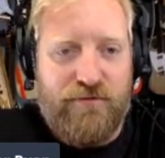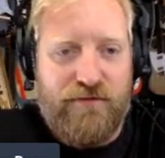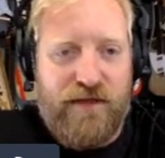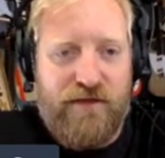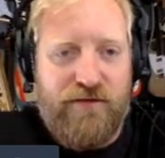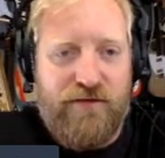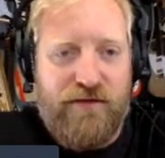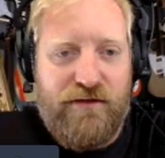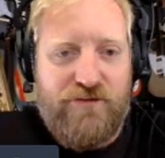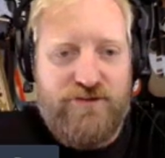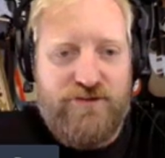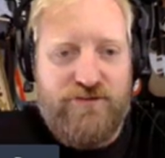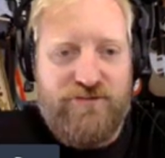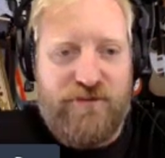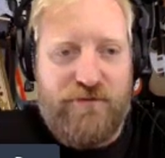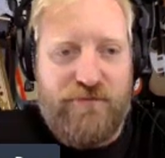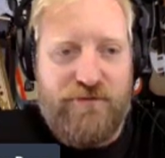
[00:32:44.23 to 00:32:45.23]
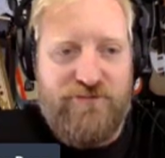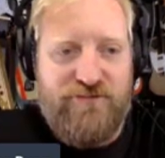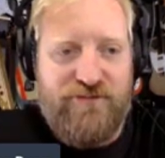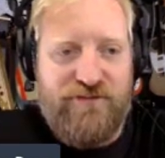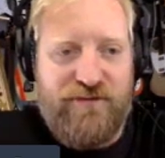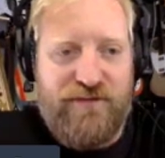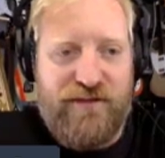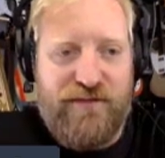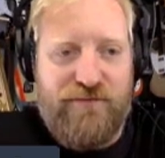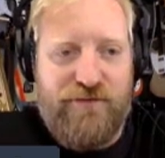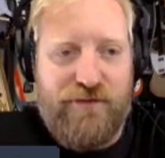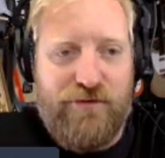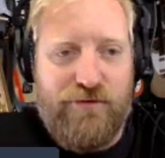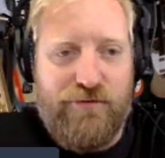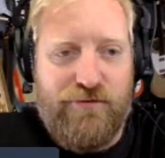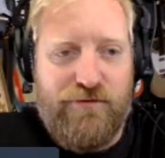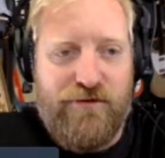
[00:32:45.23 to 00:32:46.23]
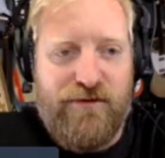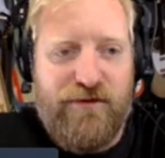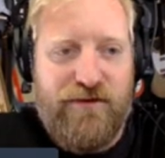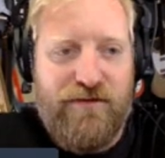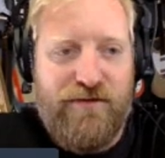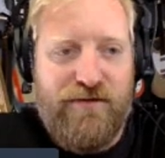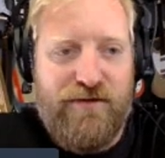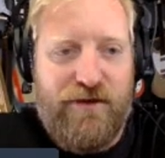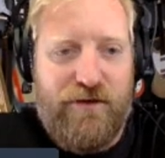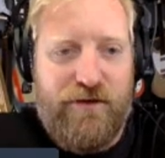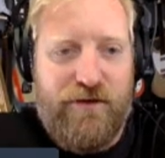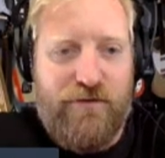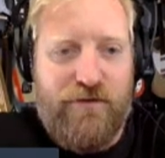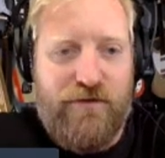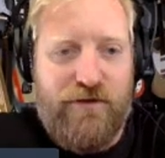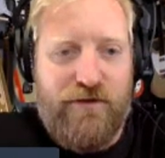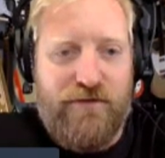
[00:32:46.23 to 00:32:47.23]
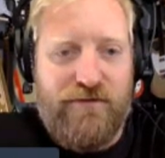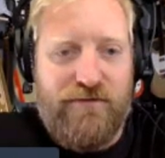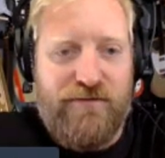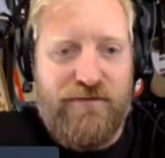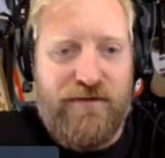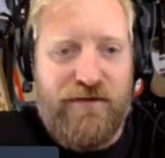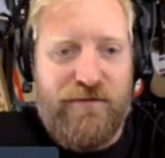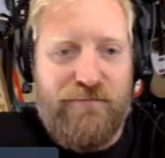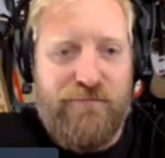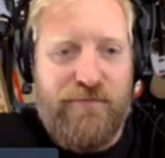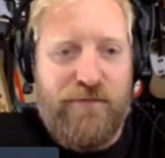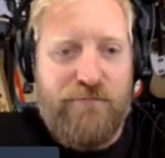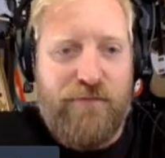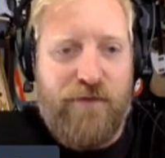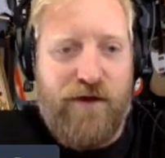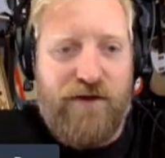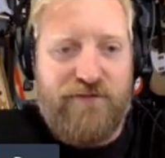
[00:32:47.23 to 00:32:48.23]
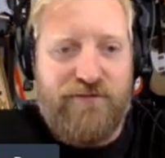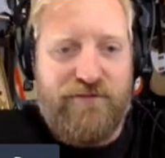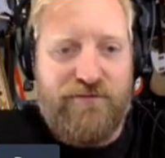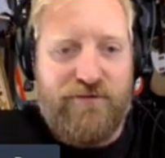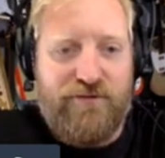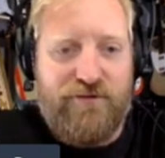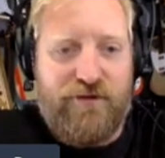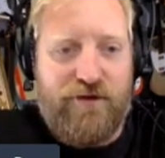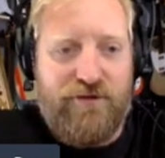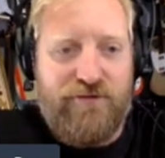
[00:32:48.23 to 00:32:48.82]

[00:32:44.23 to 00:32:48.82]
Now that the insurance company is just going to get you, a big box of guitar